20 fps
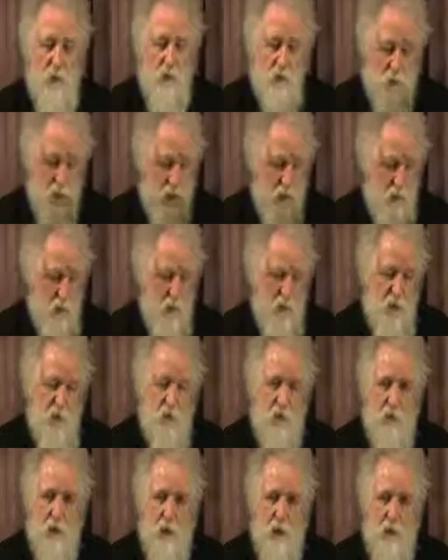so accompanying
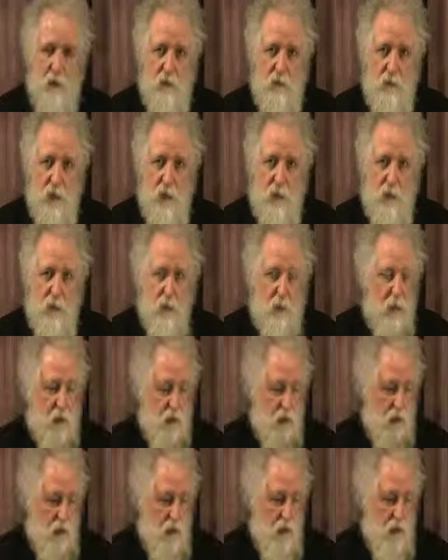this contract,
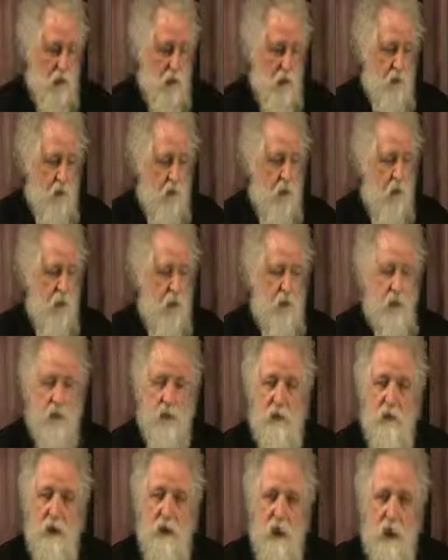a check to
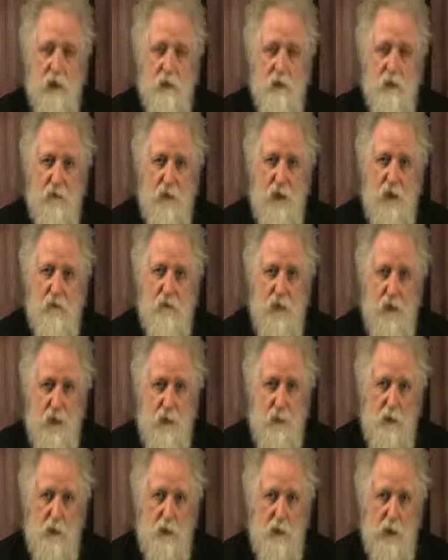the
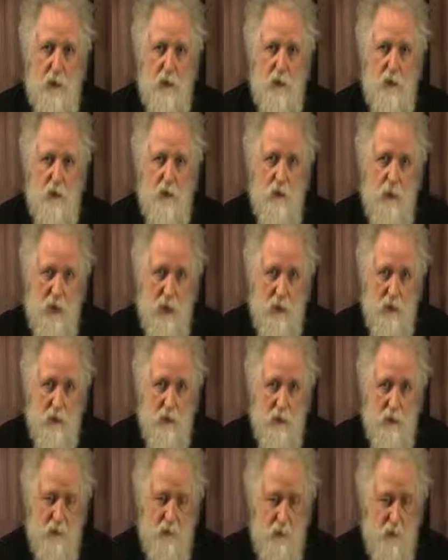AFM-EPW
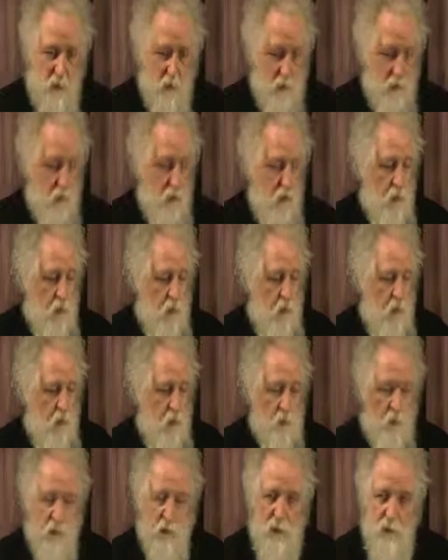Canada
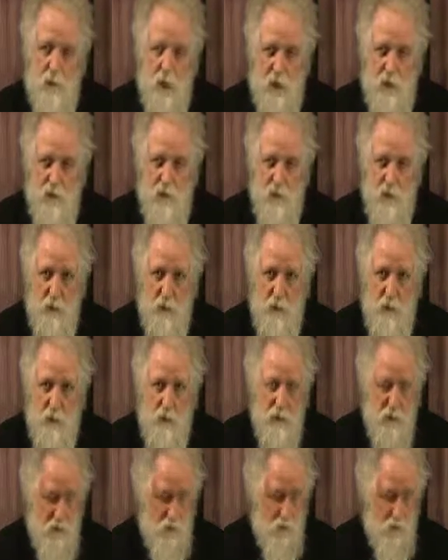for the pension amount,